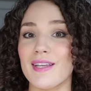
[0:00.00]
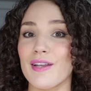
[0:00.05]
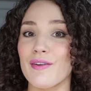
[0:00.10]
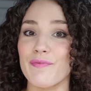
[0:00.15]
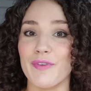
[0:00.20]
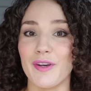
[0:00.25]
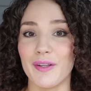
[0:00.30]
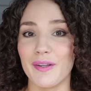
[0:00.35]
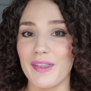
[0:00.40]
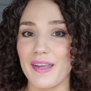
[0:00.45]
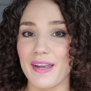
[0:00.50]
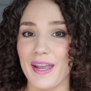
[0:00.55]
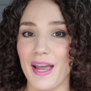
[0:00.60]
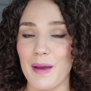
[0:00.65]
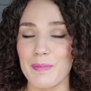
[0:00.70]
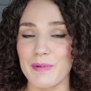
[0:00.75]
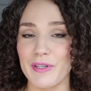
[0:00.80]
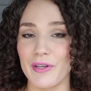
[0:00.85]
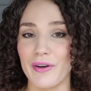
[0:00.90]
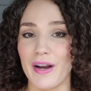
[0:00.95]
and fill in the
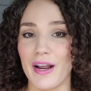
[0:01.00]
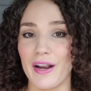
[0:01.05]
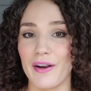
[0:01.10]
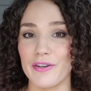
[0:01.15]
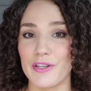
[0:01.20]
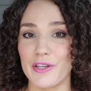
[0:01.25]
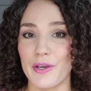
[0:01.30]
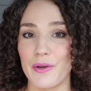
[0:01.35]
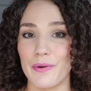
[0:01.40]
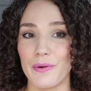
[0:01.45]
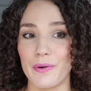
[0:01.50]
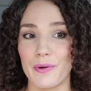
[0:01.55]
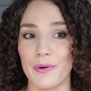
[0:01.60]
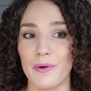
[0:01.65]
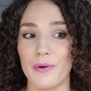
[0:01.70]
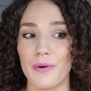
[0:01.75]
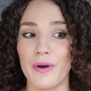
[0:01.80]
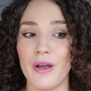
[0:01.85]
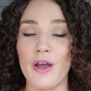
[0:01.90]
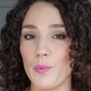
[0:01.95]
gaps in our hair's cuticle,